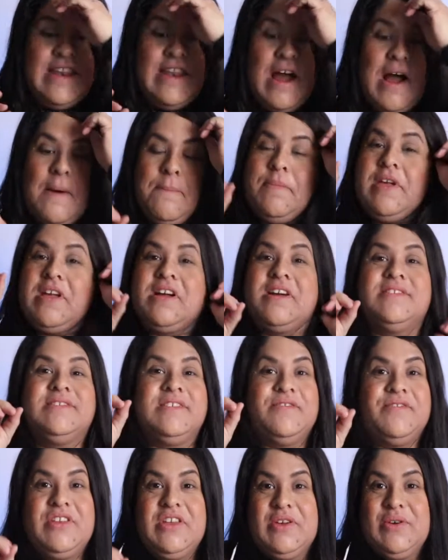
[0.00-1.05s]
Not because
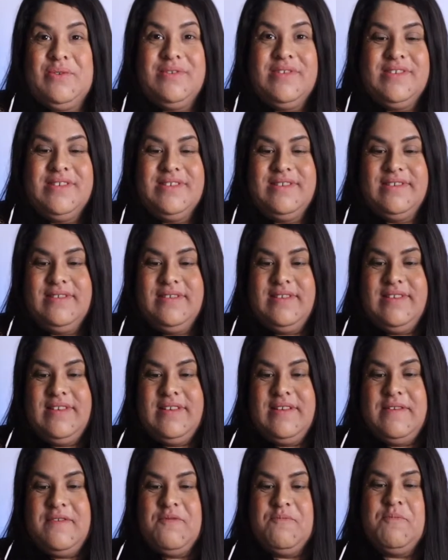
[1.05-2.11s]
of you,
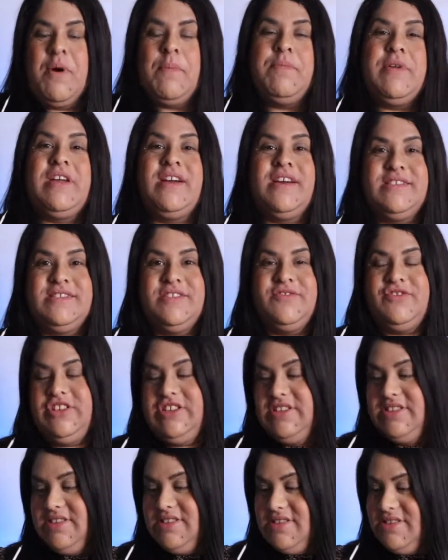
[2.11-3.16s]
but because of
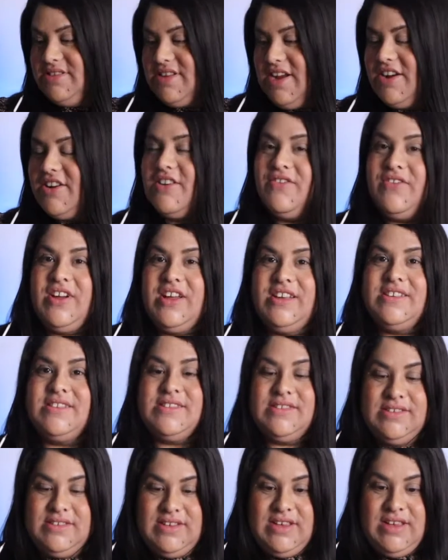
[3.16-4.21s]
Jesus' sacrifice.
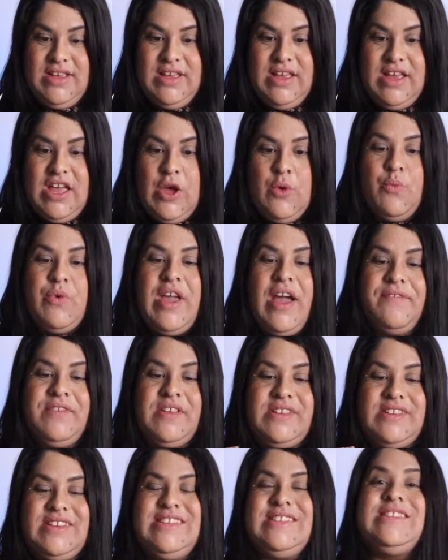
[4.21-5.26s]
We have
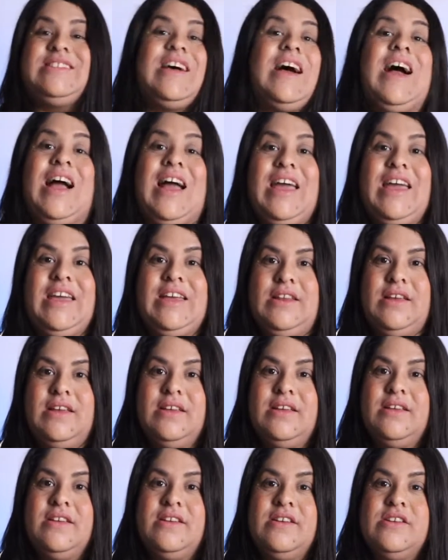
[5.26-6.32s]
to decide,
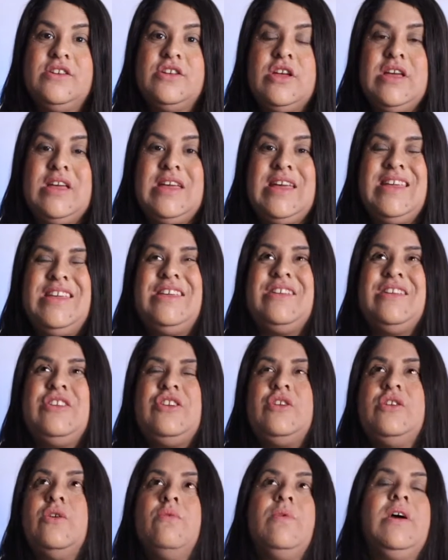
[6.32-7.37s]

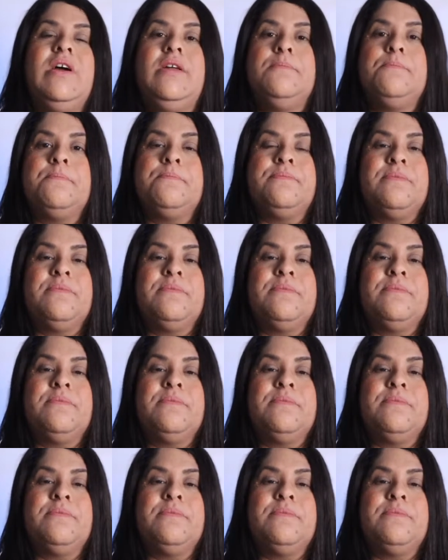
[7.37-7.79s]
you know what?